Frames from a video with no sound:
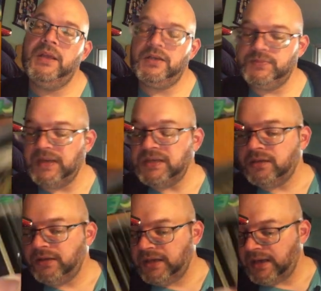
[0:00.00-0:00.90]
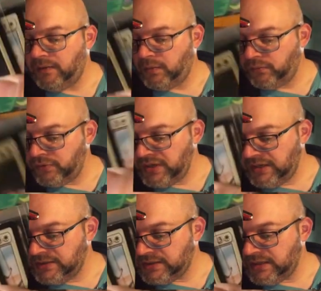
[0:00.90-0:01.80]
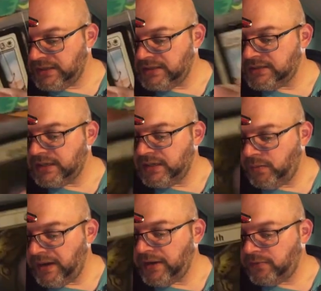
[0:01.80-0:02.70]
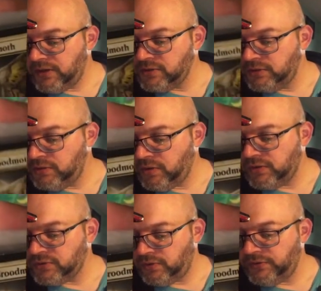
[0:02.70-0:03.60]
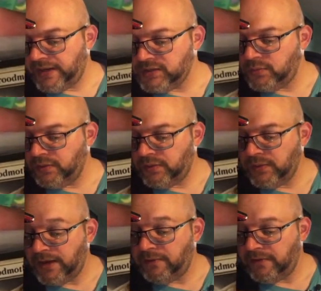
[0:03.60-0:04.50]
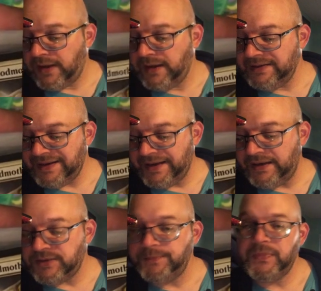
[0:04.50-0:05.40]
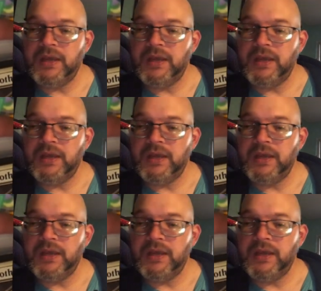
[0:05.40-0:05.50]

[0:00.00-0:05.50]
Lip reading: because basically how it reads is when a creature you control dies without flying dies.